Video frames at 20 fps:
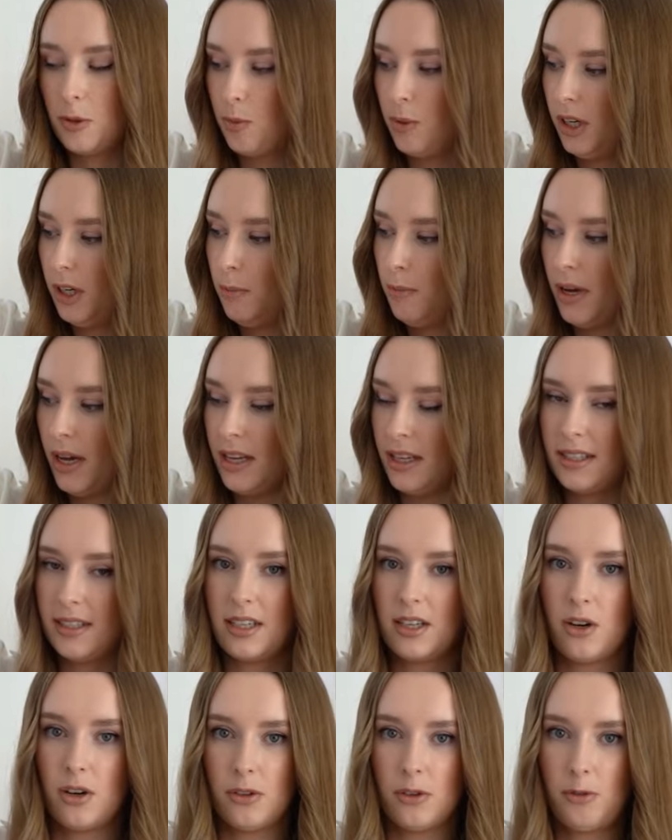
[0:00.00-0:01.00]
pretty
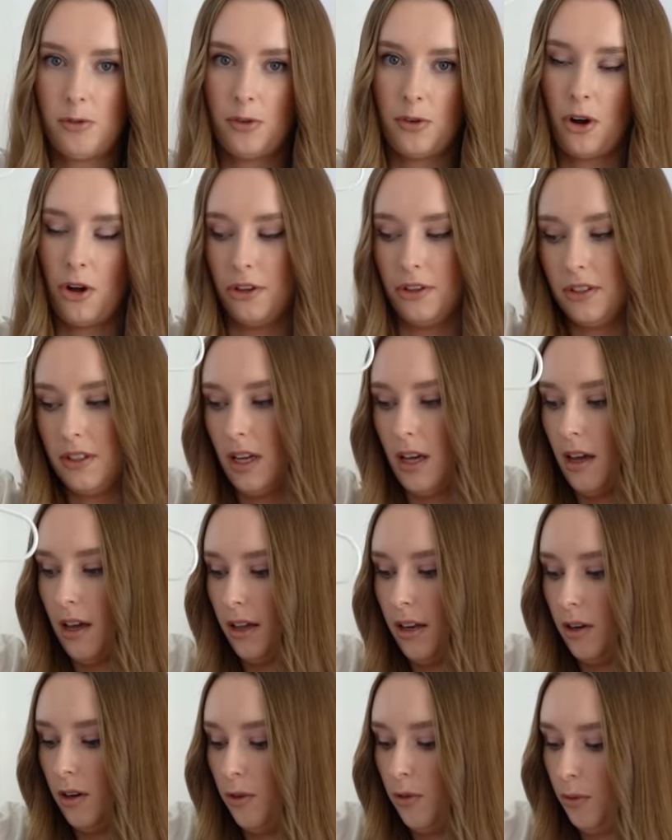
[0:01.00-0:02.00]
basic on the front,
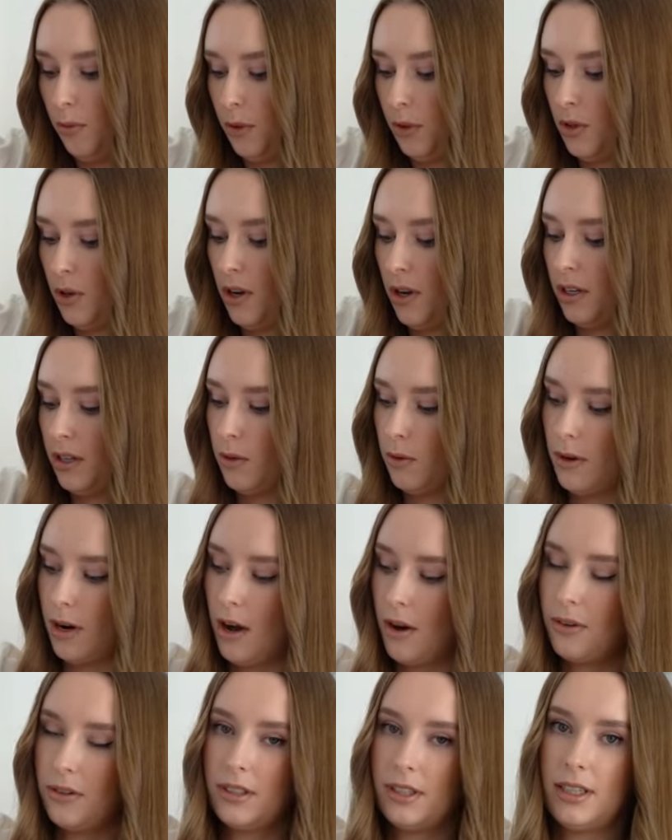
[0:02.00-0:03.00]
and if we turn it
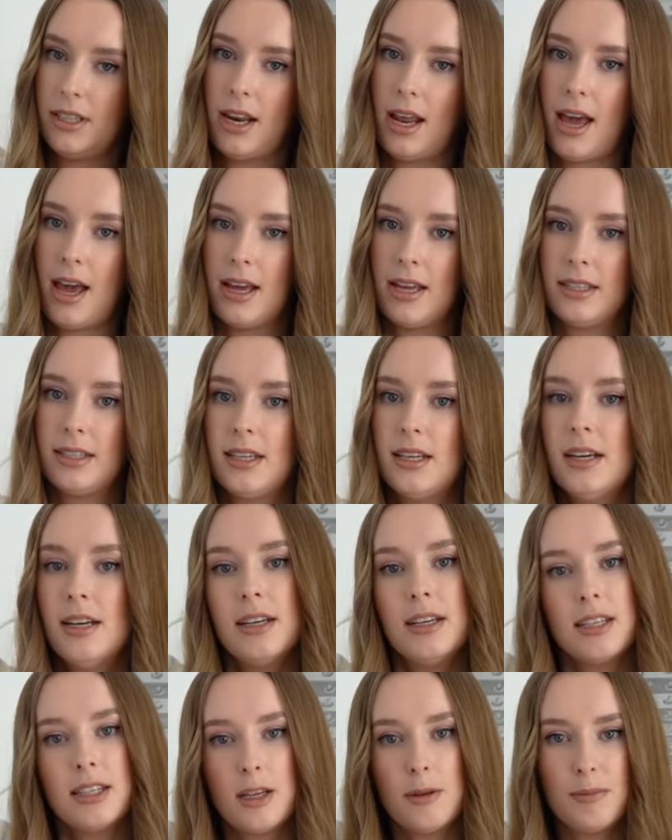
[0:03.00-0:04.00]
around, it has
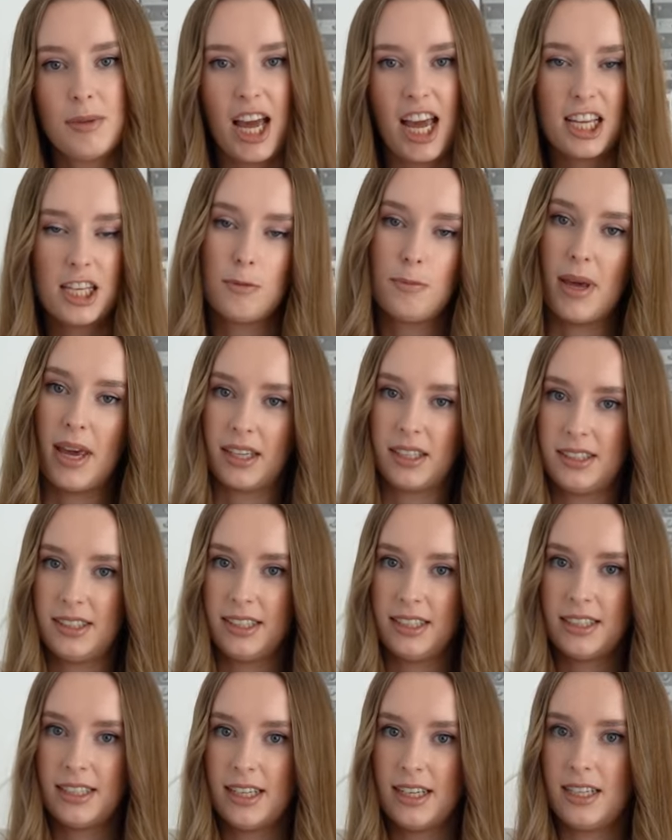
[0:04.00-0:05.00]
some nice back
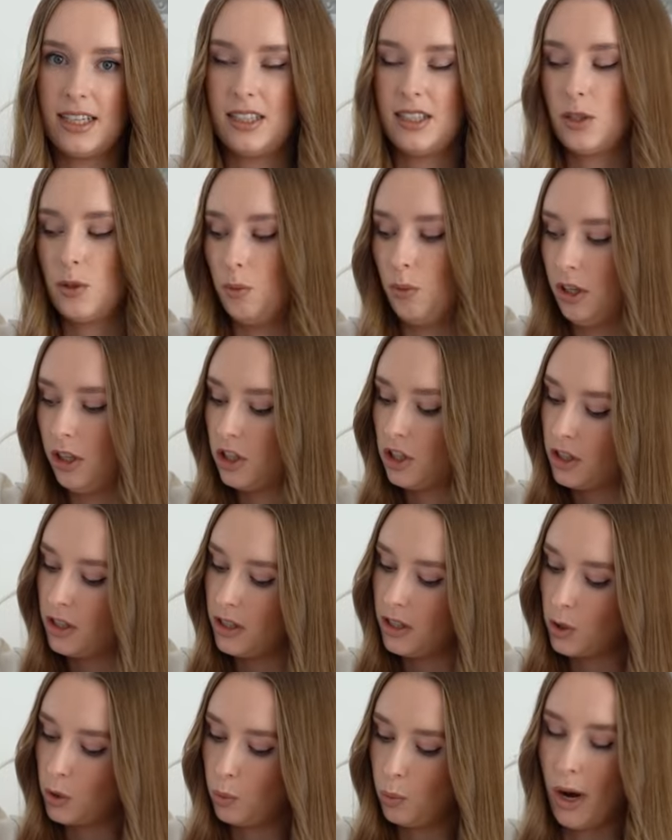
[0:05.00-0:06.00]
details, which
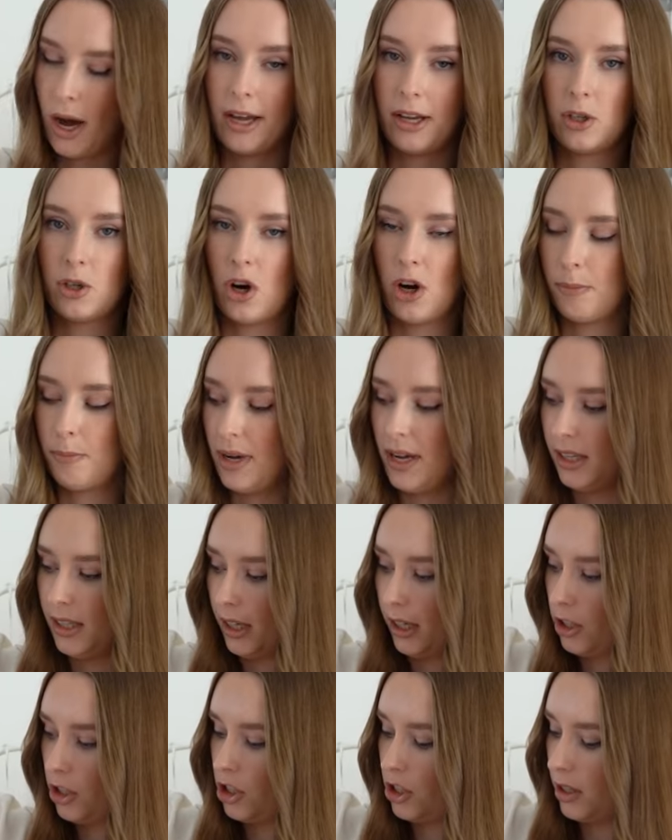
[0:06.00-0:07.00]
is why it caught my
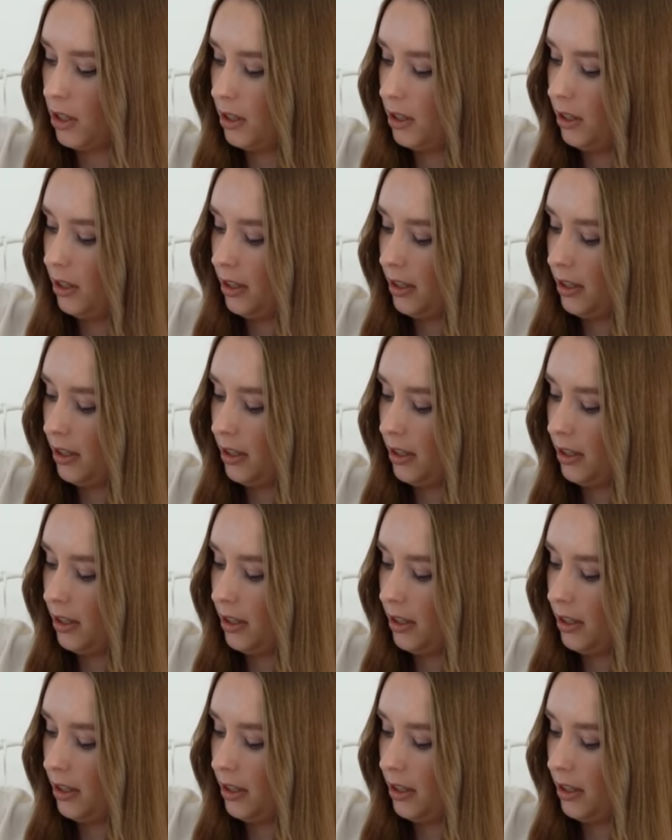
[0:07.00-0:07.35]
attention.